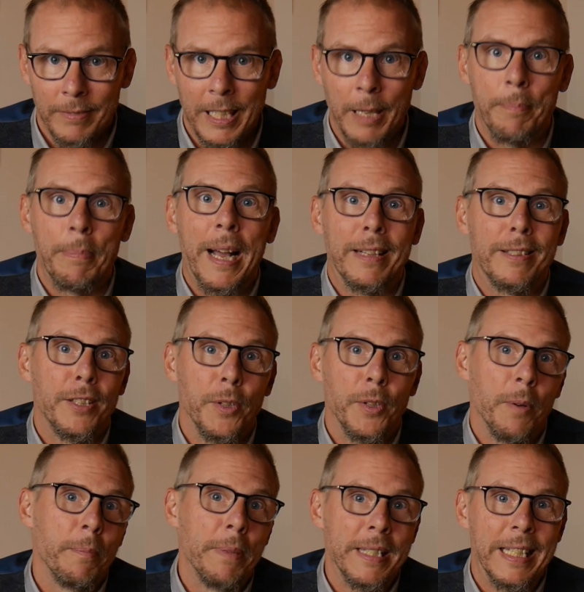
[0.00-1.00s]
get back to
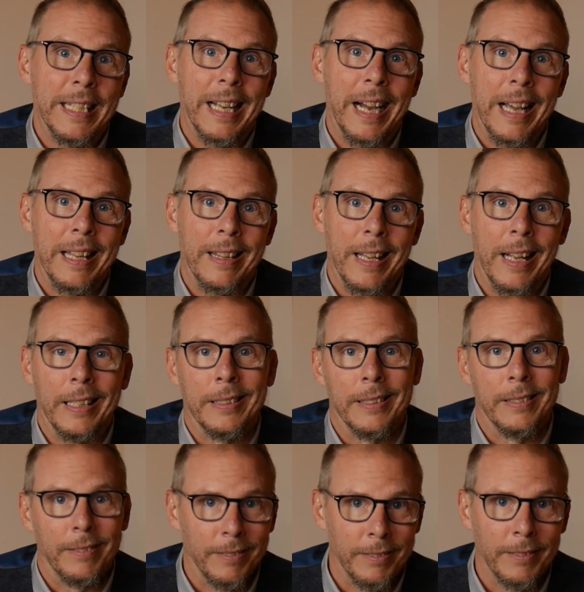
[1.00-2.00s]
doing busy guy things,
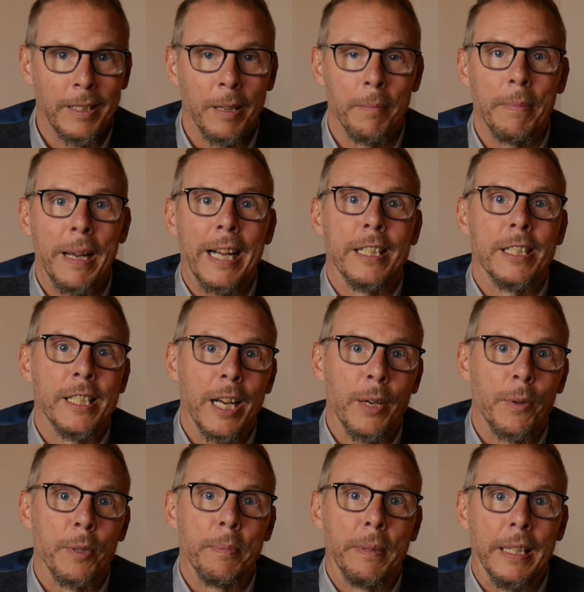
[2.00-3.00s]
and come back and
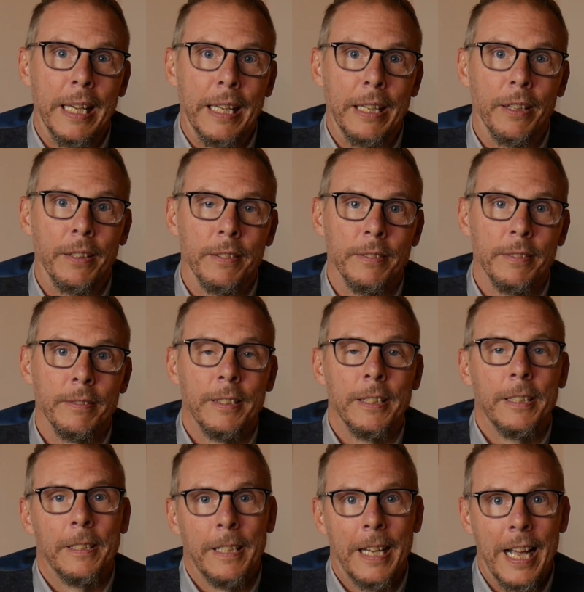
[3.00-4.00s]
check with me later.
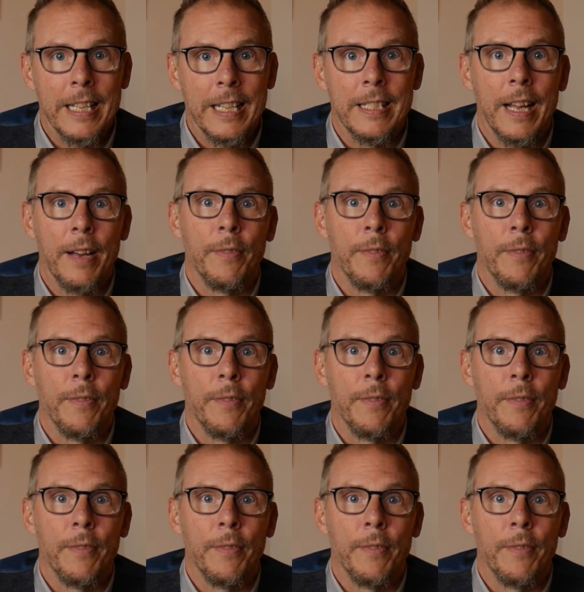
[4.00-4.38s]
As